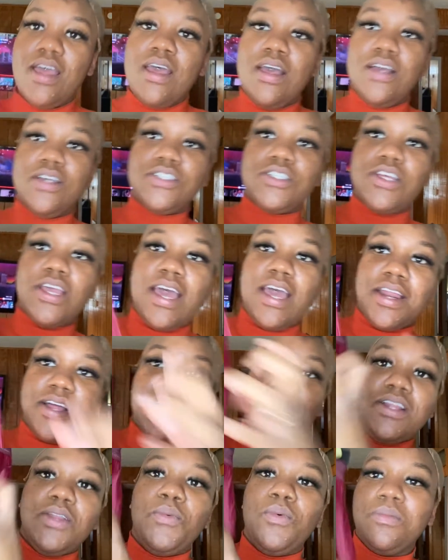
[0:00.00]
Show y'all the
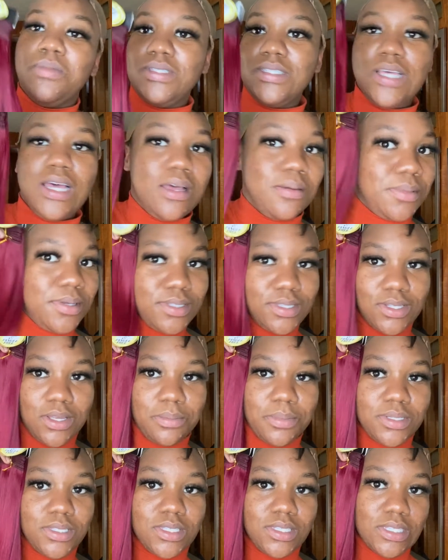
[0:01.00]
color one more time because it's
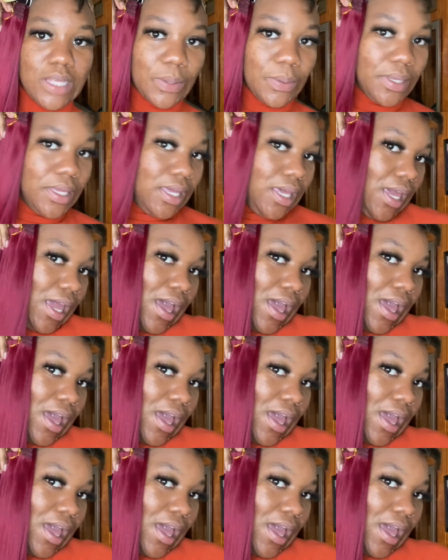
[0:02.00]
gonna be so cute.